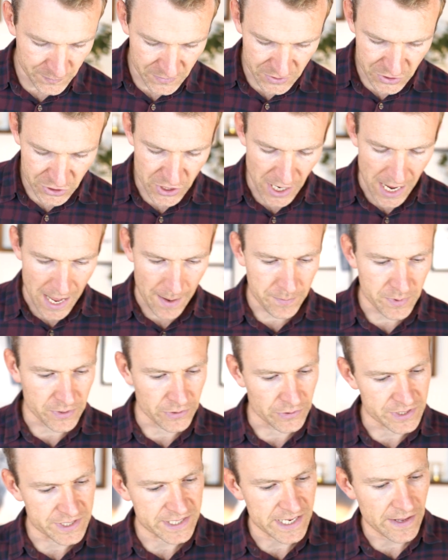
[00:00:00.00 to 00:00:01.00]
chapter
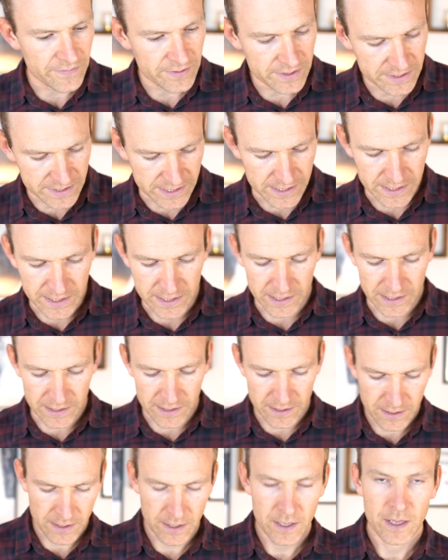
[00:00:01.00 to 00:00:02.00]

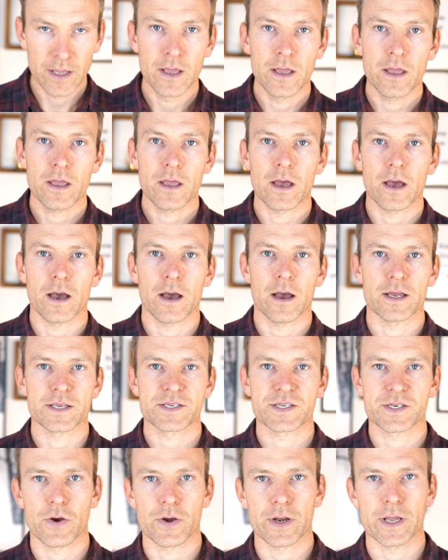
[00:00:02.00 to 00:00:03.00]
17,
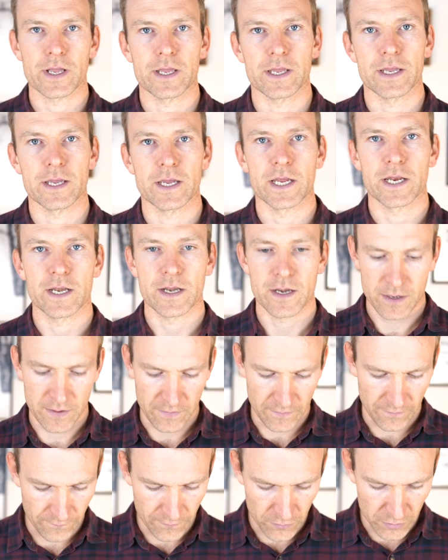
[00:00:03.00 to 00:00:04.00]
starting in
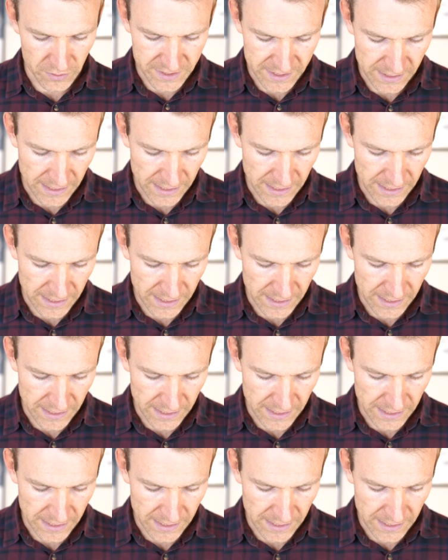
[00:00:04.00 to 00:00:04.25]
verse